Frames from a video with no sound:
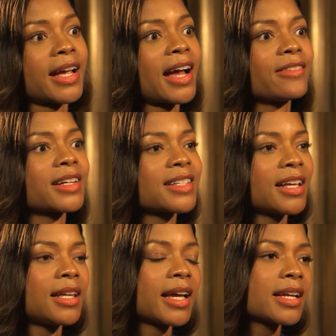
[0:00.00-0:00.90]

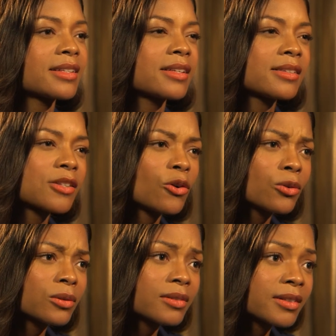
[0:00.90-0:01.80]
character like it's a
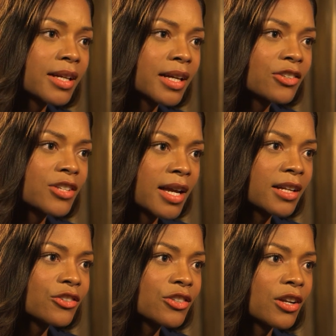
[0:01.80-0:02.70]
soul
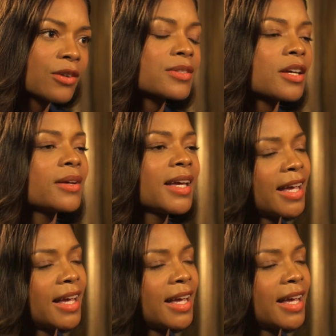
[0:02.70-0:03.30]
exchange you know so